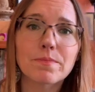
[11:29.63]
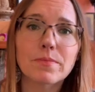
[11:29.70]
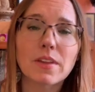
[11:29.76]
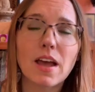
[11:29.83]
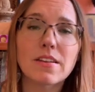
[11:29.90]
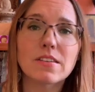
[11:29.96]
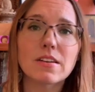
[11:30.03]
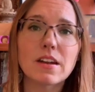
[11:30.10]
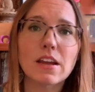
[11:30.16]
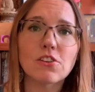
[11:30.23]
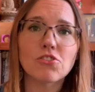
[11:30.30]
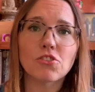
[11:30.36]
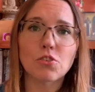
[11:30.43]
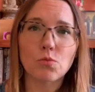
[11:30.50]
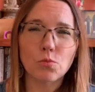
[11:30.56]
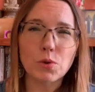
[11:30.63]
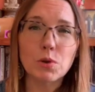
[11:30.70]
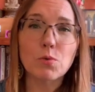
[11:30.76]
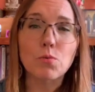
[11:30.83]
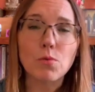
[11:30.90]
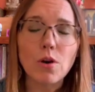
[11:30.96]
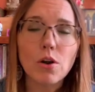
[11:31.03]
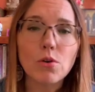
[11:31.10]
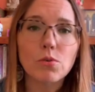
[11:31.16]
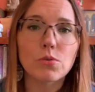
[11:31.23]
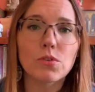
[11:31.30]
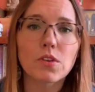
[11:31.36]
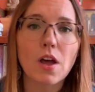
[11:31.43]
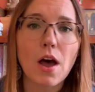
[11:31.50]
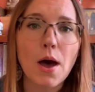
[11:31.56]
As a nation, we rose
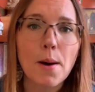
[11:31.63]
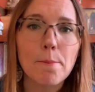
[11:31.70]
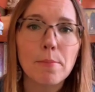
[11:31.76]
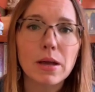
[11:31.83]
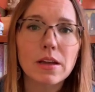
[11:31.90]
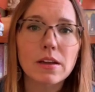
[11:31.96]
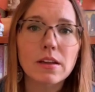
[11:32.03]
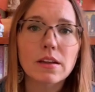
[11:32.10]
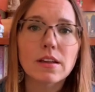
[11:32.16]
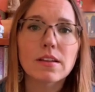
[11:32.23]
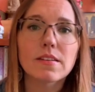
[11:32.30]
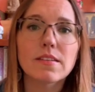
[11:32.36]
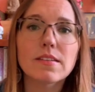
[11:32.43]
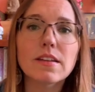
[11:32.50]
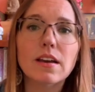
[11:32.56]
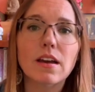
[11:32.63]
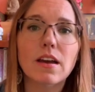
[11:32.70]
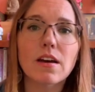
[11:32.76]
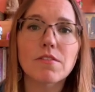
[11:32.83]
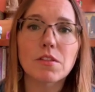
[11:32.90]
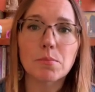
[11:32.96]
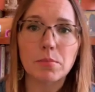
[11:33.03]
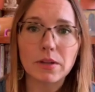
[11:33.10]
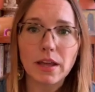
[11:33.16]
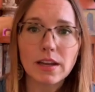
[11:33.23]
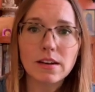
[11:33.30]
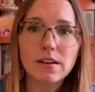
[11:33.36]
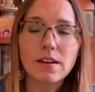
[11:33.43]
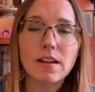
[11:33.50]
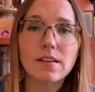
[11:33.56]
up, sick of the
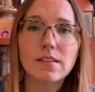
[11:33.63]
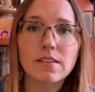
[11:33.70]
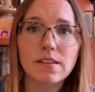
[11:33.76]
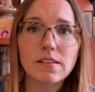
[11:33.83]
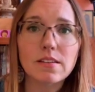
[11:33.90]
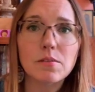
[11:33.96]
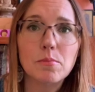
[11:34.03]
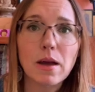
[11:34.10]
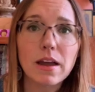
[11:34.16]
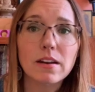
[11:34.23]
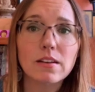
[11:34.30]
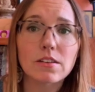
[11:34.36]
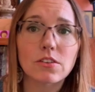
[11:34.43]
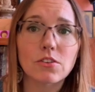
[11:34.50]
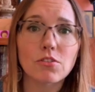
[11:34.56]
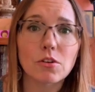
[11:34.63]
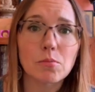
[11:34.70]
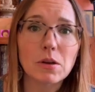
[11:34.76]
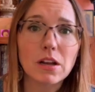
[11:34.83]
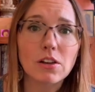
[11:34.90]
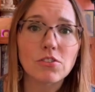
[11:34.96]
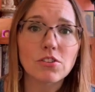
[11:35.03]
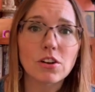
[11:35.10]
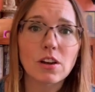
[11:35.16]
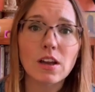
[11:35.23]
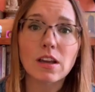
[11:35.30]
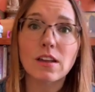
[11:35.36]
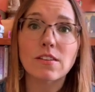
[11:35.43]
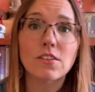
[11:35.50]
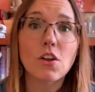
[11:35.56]
blatant and systematic discrimination
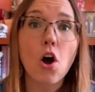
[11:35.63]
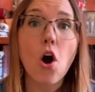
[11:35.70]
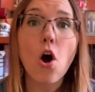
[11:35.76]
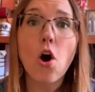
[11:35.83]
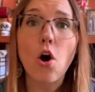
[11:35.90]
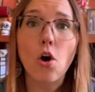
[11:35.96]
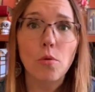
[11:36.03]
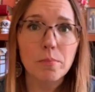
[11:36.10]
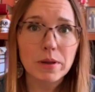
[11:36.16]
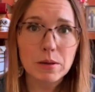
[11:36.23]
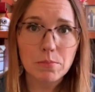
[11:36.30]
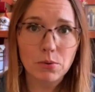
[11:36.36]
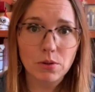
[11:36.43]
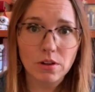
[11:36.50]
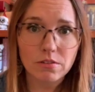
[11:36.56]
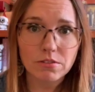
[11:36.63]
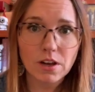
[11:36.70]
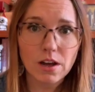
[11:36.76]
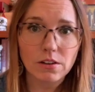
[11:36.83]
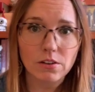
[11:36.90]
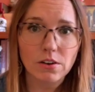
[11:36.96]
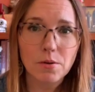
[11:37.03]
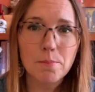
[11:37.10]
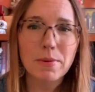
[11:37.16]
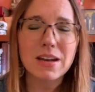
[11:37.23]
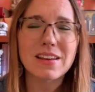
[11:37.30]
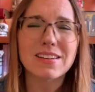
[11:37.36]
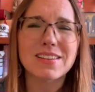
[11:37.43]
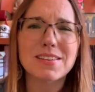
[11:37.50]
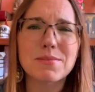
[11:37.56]
against all people of color, but
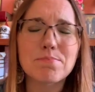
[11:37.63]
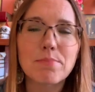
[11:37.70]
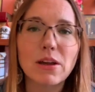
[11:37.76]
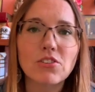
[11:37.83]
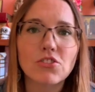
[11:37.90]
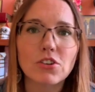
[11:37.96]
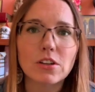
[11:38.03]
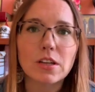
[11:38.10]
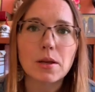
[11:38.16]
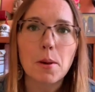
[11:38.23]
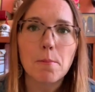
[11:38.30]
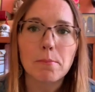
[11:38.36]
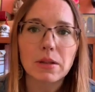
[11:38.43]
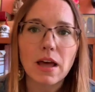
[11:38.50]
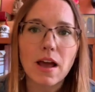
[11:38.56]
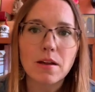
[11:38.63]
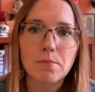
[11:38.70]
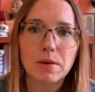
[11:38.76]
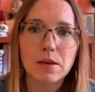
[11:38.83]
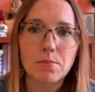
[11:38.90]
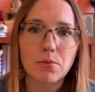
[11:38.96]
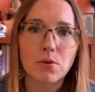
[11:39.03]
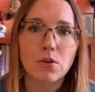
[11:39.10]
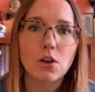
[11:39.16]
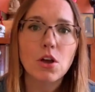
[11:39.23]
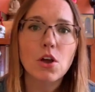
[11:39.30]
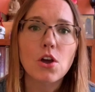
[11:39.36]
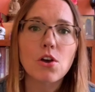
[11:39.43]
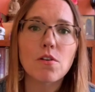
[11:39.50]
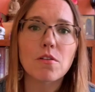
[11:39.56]
especially Black people
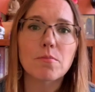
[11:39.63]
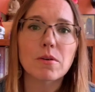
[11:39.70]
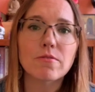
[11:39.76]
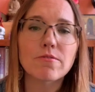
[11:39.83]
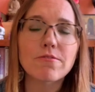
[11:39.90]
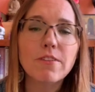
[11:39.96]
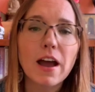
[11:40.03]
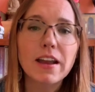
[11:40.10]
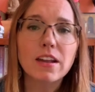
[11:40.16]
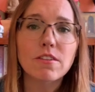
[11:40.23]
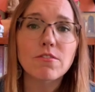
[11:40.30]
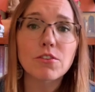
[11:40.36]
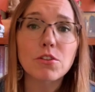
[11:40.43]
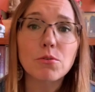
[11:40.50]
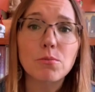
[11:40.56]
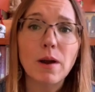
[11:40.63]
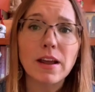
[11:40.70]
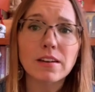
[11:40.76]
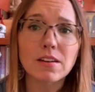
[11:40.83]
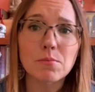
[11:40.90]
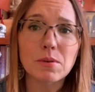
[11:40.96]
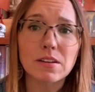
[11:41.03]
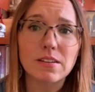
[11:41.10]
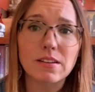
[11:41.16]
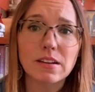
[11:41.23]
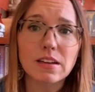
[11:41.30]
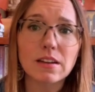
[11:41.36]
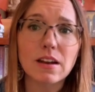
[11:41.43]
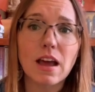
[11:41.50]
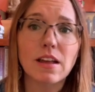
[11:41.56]
who have been fighting for the right to be
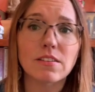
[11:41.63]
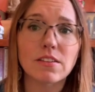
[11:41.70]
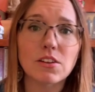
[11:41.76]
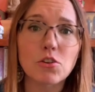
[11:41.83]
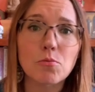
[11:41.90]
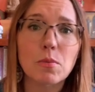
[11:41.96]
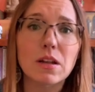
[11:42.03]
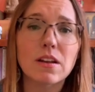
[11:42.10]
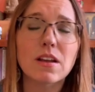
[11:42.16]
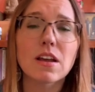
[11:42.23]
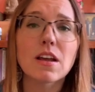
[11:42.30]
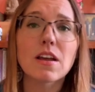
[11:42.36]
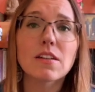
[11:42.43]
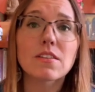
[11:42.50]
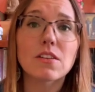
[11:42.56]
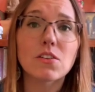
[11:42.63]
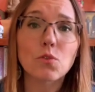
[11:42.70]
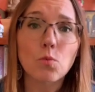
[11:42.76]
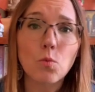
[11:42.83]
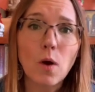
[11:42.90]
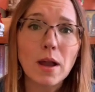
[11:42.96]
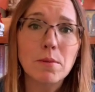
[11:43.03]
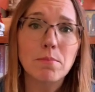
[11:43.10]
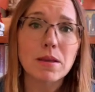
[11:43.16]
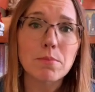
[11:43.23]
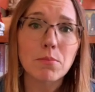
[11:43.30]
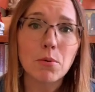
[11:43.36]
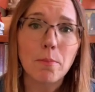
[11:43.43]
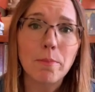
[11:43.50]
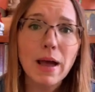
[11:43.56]
seen as human since white
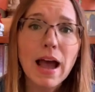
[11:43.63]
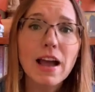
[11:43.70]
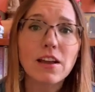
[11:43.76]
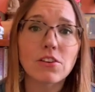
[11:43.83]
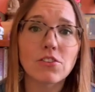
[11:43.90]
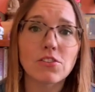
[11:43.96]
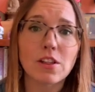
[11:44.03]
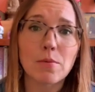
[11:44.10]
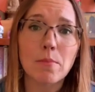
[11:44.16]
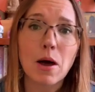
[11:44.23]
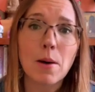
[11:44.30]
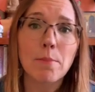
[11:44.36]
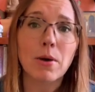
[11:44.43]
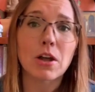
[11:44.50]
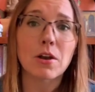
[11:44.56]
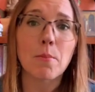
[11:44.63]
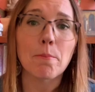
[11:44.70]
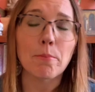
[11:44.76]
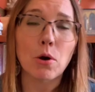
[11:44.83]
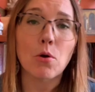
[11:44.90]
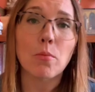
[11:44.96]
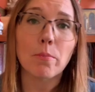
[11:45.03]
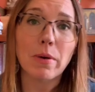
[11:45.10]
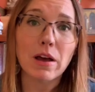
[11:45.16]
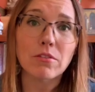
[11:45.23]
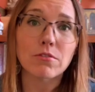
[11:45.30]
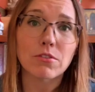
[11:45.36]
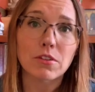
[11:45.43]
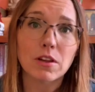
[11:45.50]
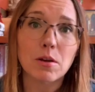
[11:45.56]
people packaged them up on a boat bound
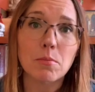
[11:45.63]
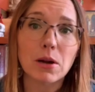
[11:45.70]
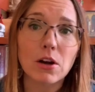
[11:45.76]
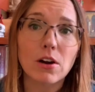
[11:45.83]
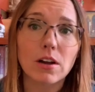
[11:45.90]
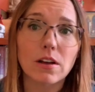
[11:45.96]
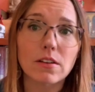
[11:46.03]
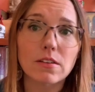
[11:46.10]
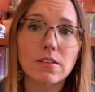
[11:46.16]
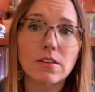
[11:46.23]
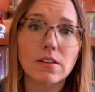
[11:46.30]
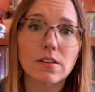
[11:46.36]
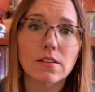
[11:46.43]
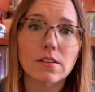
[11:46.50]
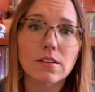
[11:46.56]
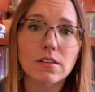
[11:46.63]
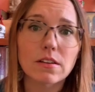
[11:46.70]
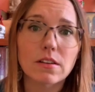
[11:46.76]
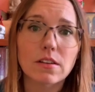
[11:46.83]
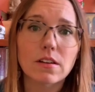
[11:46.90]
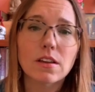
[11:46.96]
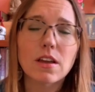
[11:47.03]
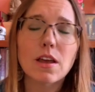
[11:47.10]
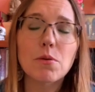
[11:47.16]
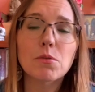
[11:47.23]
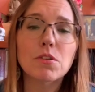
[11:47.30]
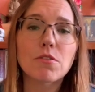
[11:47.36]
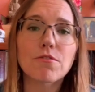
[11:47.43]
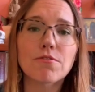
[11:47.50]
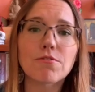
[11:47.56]
for the Americas. It was
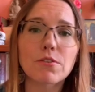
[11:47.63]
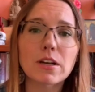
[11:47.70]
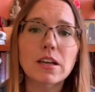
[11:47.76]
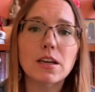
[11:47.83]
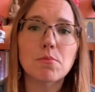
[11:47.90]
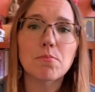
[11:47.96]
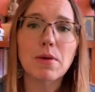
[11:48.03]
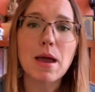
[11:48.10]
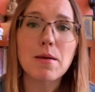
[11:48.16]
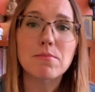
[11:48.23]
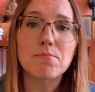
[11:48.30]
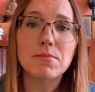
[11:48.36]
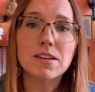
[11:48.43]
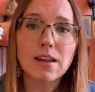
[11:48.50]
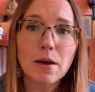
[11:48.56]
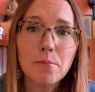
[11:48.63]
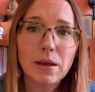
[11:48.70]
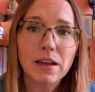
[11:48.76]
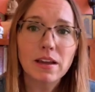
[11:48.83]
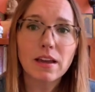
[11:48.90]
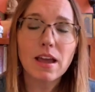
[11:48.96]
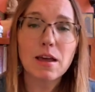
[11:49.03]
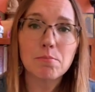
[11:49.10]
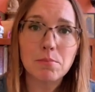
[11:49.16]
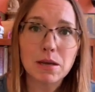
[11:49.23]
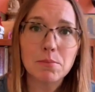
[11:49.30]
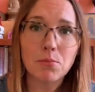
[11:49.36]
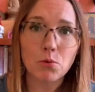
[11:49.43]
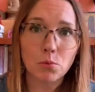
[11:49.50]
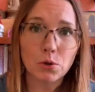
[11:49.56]
a freaking pandemic and
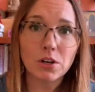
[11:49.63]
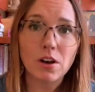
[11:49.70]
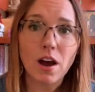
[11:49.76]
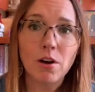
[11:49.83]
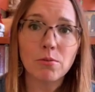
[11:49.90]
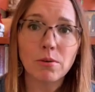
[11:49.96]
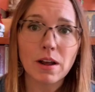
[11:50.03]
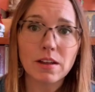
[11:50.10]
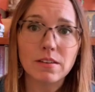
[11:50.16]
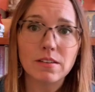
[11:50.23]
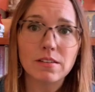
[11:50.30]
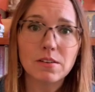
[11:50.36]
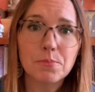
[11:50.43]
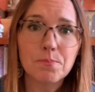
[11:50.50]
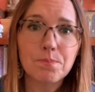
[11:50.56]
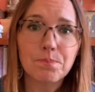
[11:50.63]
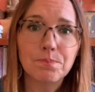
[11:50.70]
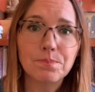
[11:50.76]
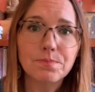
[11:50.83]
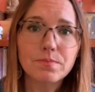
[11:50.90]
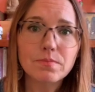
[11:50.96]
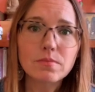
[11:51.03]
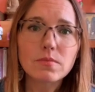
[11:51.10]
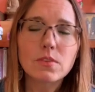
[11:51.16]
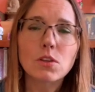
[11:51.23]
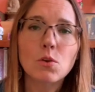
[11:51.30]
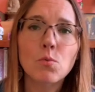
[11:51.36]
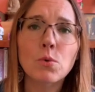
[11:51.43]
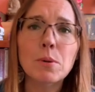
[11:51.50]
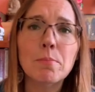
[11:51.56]
people would not rest.
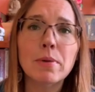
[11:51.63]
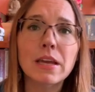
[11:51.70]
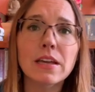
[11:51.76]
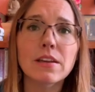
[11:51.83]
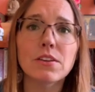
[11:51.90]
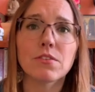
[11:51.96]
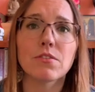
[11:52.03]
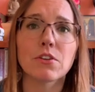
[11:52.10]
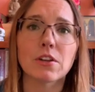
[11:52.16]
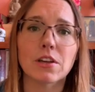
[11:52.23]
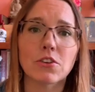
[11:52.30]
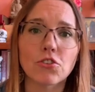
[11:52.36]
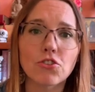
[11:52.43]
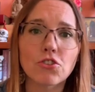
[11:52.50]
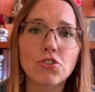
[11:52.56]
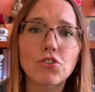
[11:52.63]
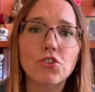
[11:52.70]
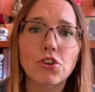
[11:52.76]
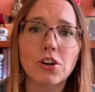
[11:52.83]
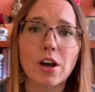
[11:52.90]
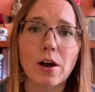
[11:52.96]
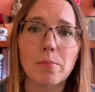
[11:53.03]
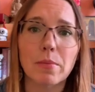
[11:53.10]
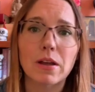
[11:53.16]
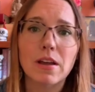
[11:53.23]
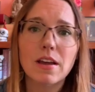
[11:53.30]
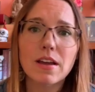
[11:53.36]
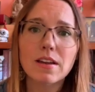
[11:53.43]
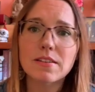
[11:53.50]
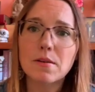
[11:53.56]
We peacefully stood up,
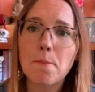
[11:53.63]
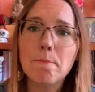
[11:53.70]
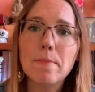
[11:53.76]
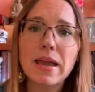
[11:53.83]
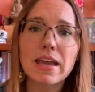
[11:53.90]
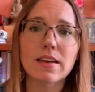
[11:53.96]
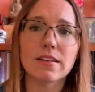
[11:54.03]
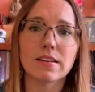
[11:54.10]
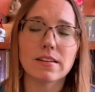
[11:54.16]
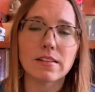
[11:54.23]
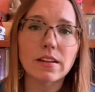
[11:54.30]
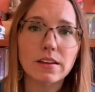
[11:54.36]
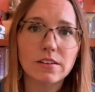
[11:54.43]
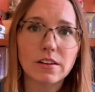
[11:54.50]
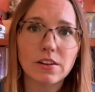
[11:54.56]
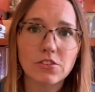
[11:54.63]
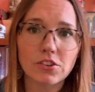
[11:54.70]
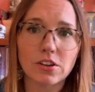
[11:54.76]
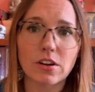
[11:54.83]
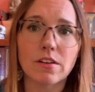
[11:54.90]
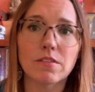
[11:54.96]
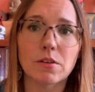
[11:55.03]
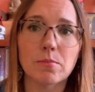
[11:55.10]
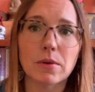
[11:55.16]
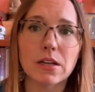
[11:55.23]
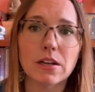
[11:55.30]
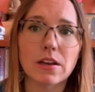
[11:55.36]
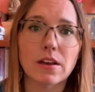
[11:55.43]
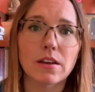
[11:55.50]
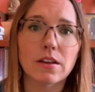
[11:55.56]
demanding the attention of the
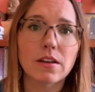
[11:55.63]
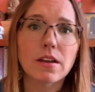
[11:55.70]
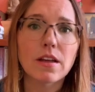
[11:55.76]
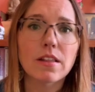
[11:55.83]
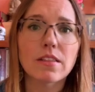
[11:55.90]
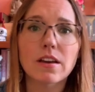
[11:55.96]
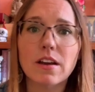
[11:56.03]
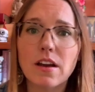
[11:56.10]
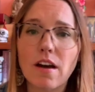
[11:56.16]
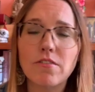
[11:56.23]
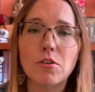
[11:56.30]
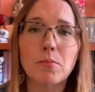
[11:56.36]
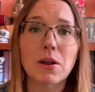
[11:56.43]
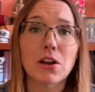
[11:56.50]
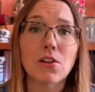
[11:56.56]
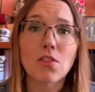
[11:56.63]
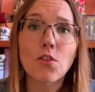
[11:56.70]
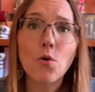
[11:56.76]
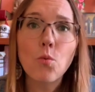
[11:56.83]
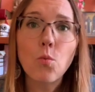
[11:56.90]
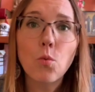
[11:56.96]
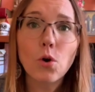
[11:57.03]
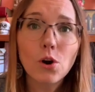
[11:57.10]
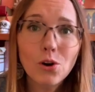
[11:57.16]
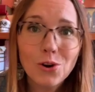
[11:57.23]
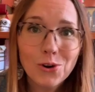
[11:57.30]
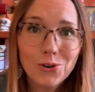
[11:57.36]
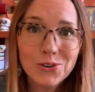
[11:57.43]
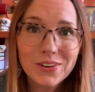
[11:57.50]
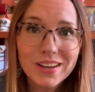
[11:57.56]
media, the government, the
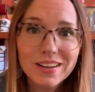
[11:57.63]
world.